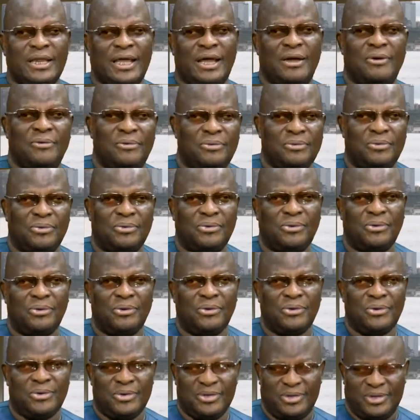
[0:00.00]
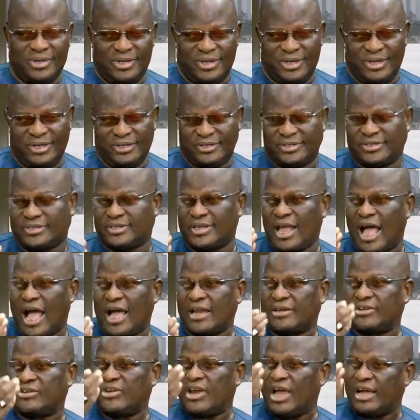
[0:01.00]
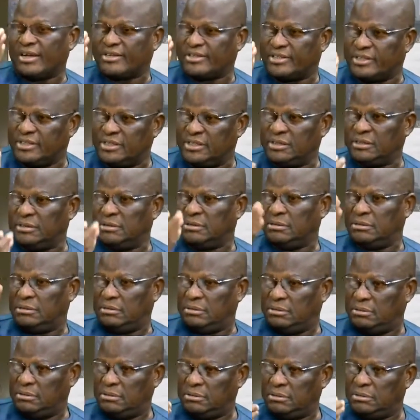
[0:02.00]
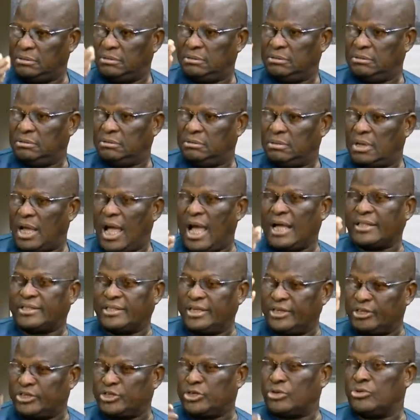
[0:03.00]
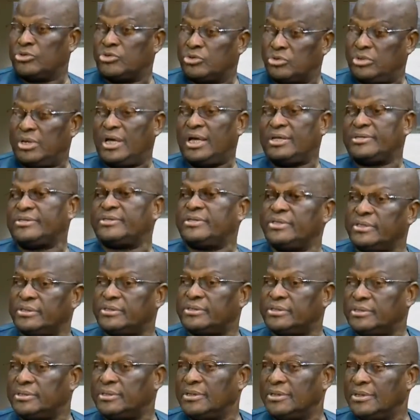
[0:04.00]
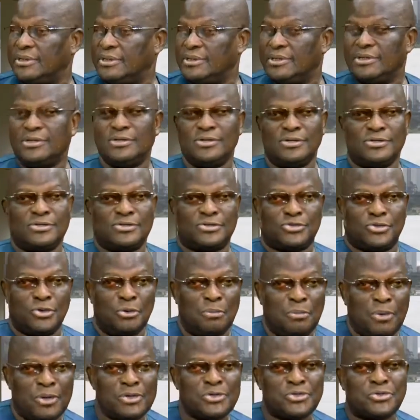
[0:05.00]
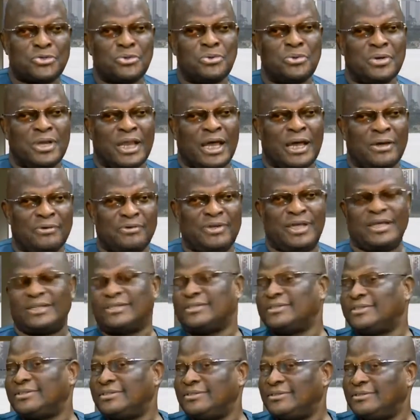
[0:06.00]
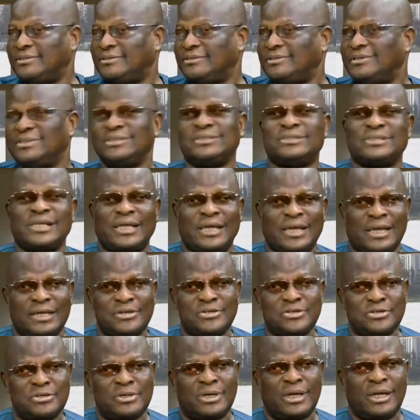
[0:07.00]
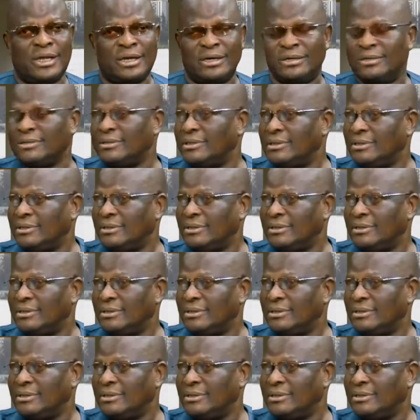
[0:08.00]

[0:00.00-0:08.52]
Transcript: down, is attracting attention to that state. So much so now that international